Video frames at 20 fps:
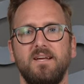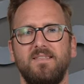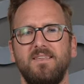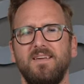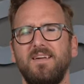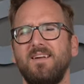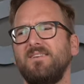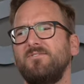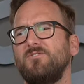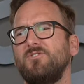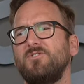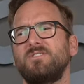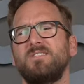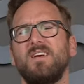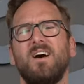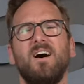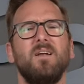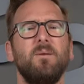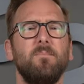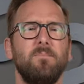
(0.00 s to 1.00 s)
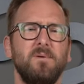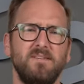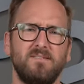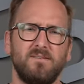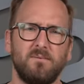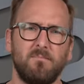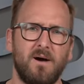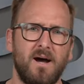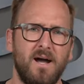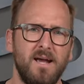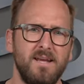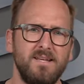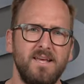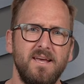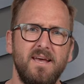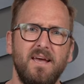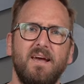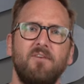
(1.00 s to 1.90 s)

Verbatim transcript: I think it gives you a ton of peace of mind.